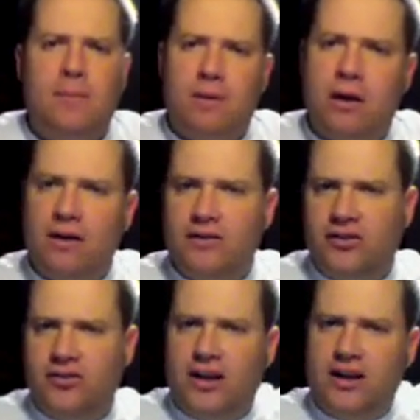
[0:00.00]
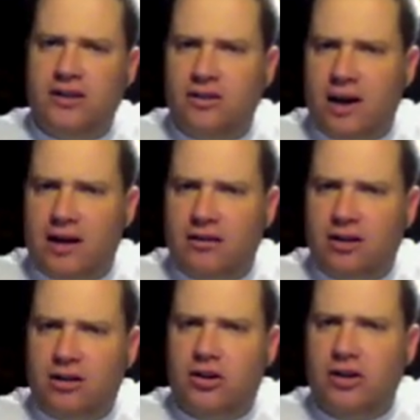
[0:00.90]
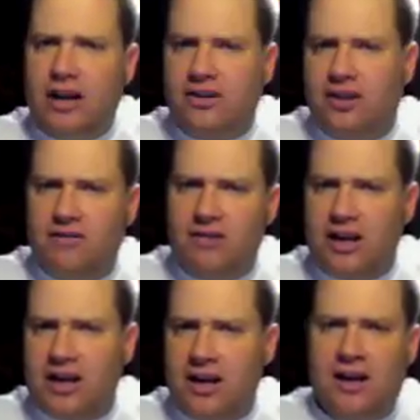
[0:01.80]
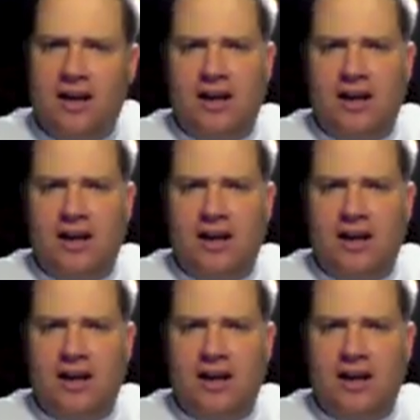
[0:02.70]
But all of a sudden, you add a little creativity.